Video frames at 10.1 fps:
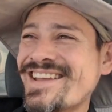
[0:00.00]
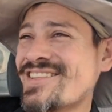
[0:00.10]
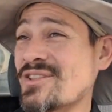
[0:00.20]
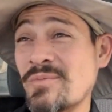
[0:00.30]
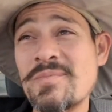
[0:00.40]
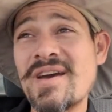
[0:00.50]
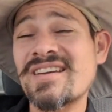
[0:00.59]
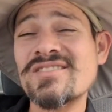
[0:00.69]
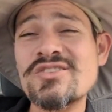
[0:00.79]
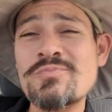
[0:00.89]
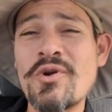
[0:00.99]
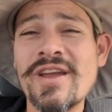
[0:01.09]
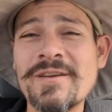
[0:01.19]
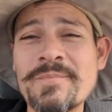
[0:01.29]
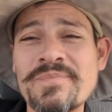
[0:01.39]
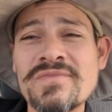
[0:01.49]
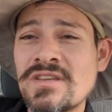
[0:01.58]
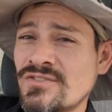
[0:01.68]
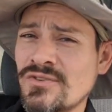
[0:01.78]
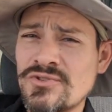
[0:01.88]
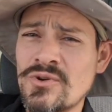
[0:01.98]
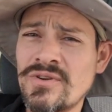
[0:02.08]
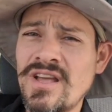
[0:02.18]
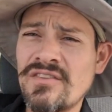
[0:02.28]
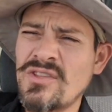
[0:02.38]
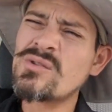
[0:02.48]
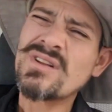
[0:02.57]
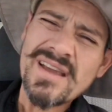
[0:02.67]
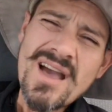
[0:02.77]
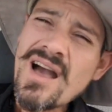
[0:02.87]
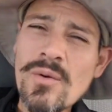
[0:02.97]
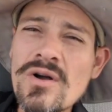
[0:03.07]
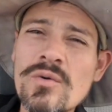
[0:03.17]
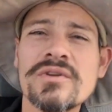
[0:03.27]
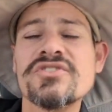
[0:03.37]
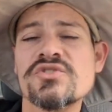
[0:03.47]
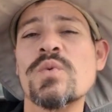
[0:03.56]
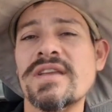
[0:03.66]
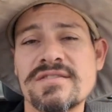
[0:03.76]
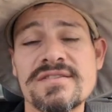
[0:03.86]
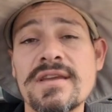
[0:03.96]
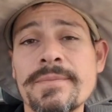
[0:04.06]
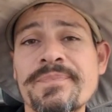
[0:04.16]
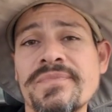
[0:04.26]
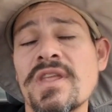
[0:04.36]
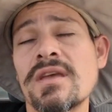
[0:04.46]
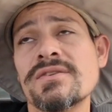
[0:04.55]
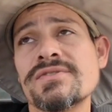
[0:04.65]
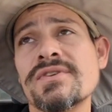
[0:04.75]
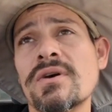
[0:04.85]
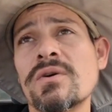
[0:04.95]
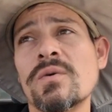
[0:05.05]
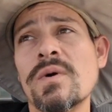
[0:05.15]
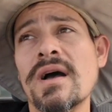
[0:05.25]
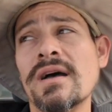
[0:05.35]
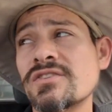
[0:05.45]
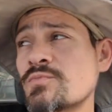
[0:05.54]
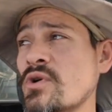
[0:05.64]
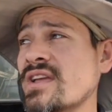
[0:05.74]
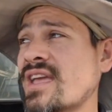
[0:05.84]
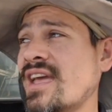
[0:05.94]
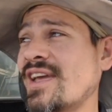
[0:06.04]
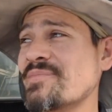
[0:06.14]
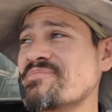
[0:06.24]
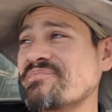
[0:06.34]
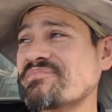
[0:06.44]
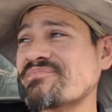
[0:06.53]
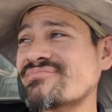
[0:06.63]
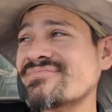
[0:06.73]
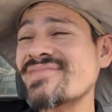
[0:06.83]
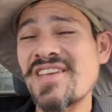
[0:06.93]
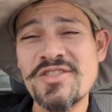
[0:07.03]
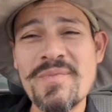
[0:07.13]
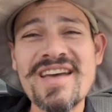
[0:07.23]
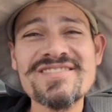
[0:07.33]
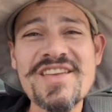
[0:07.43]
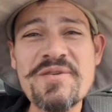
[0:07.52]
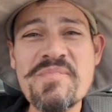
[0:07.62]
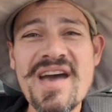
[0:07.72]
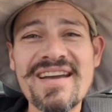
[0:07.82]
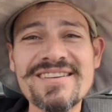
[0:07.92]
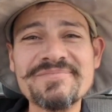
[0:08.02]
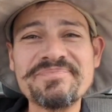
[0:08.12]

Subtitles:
They'll be back in the spring. So sure enough, they were like, oh, well, we'll just wait and see. So spring came, and the bats came back.